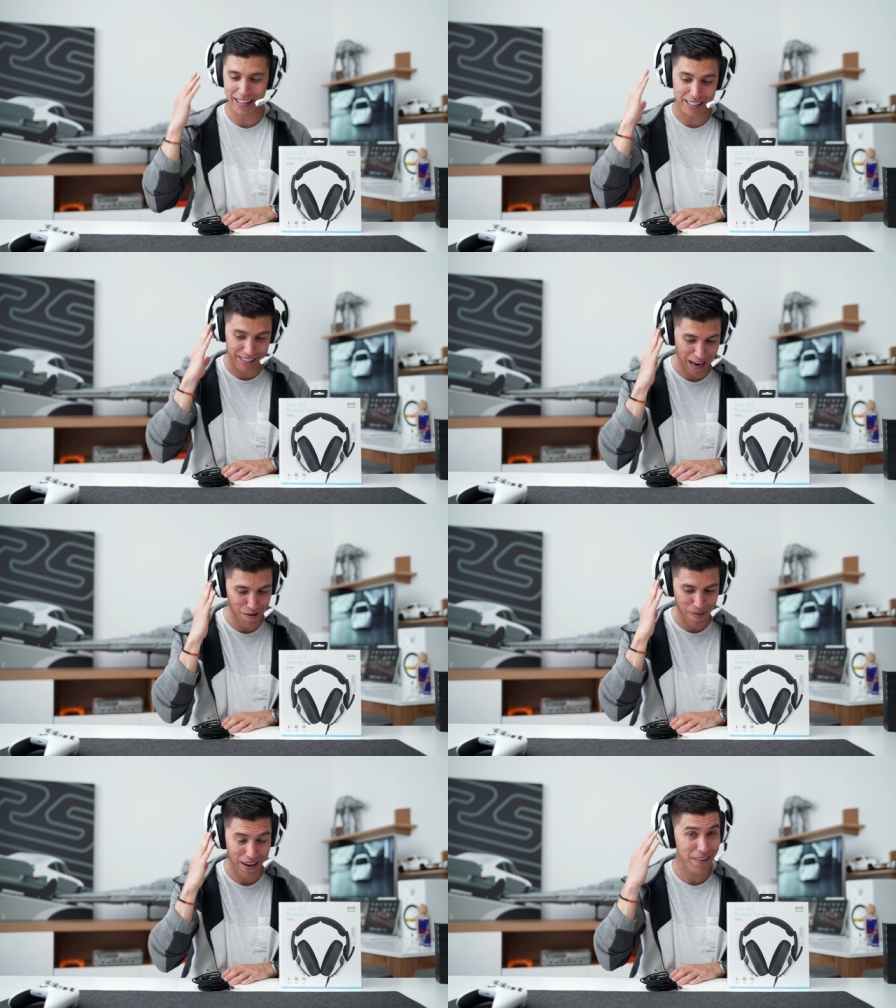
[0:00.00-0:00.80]
These sound
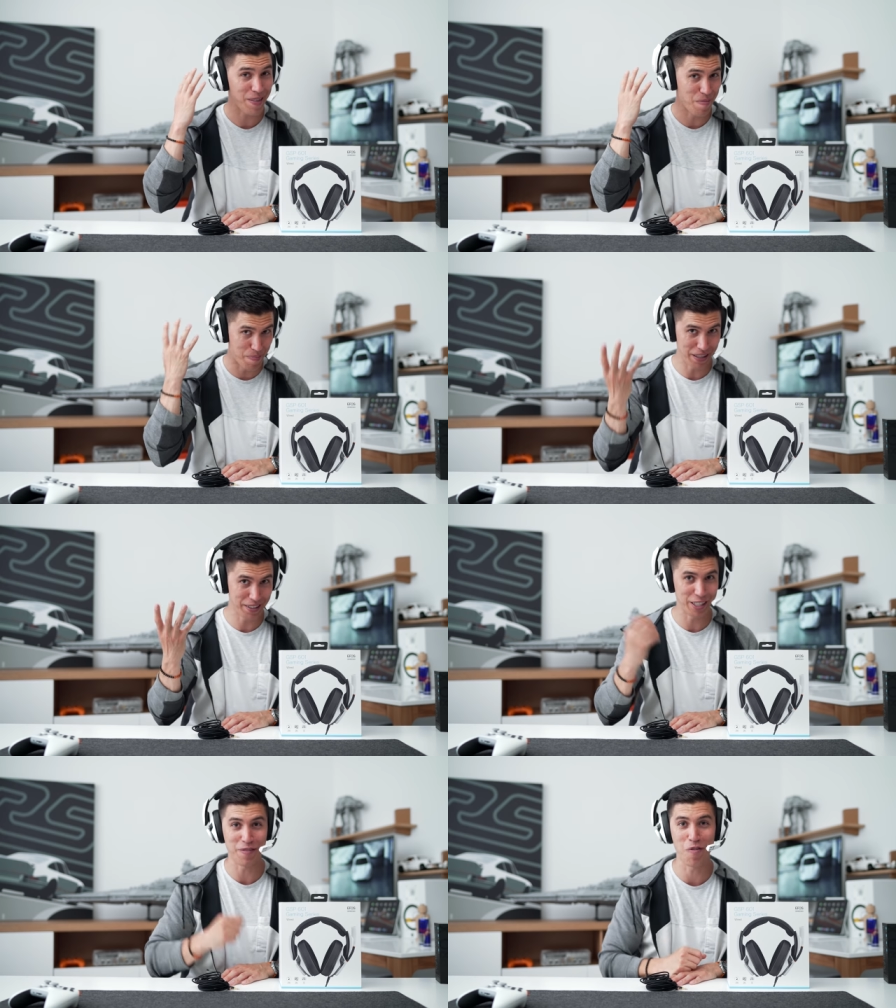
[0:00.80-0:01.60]
better, the build
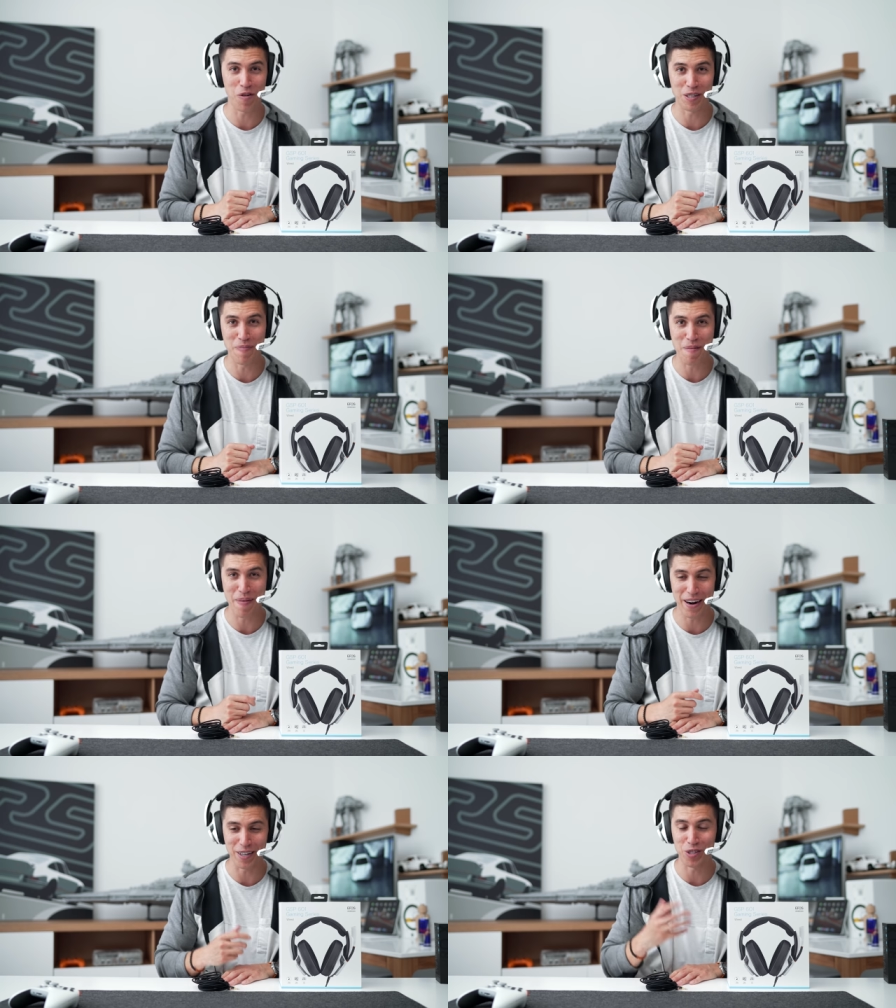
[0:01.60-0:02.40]
is of course a bit
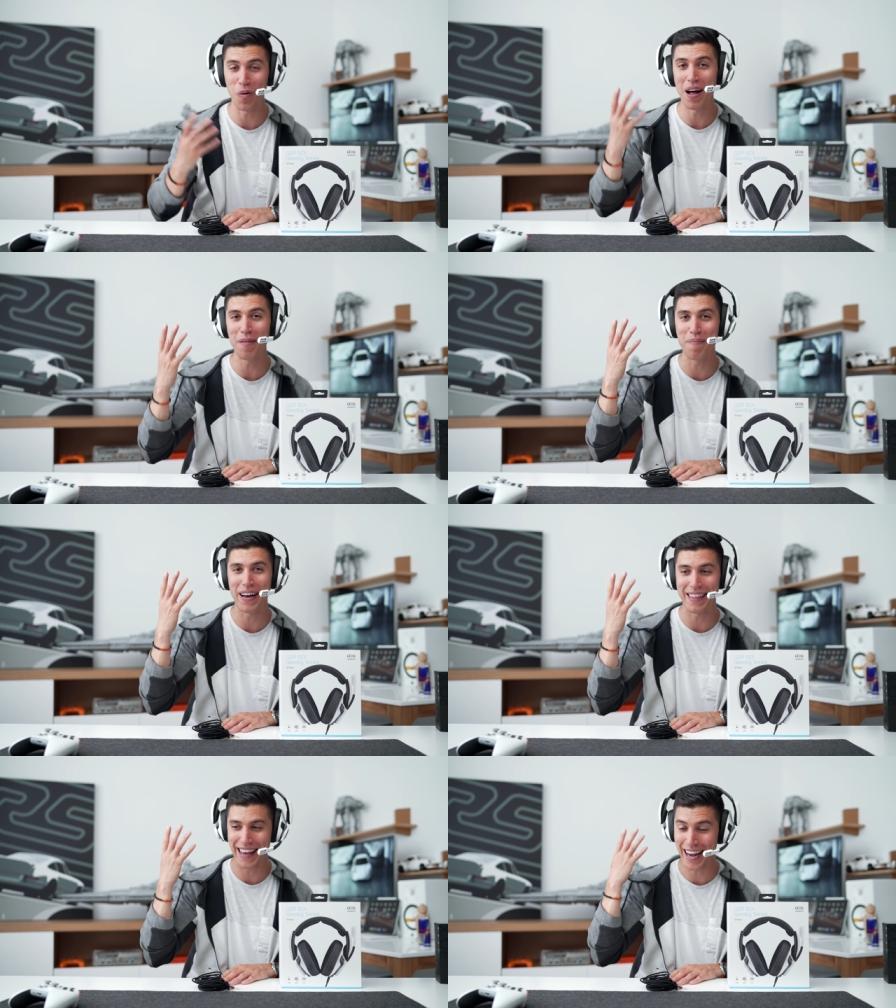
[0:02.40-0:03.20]
better as well,
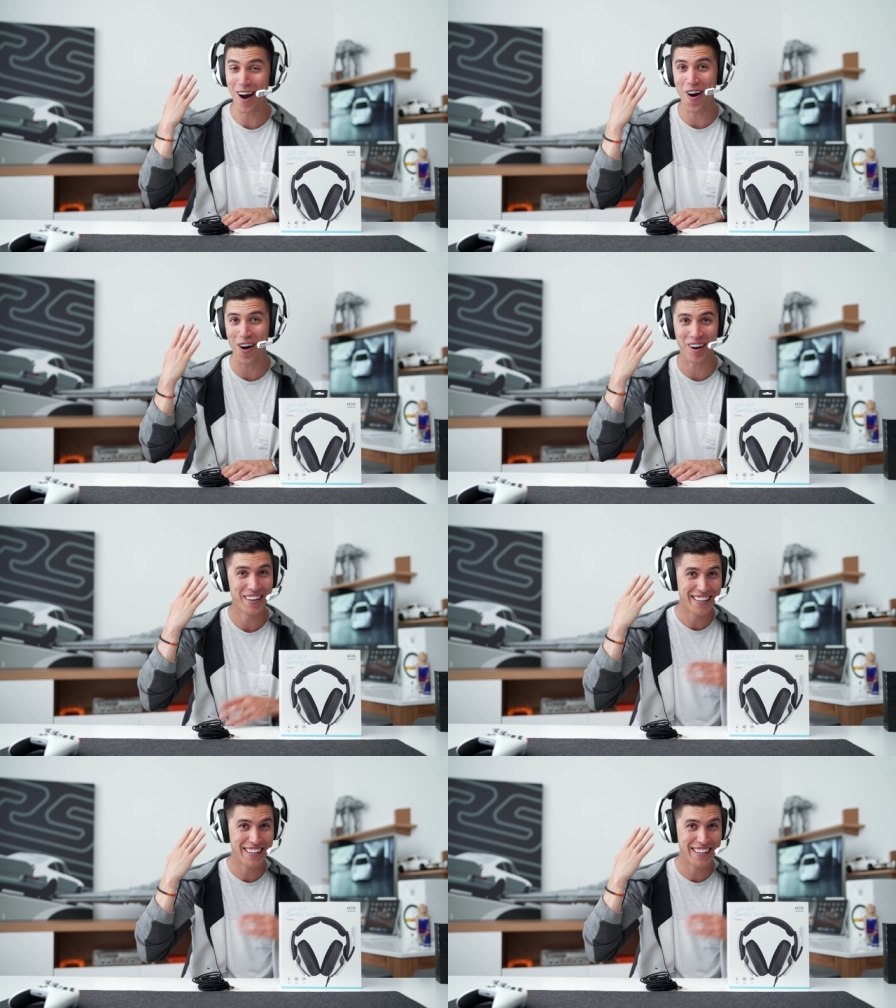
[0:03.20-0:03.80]
but they are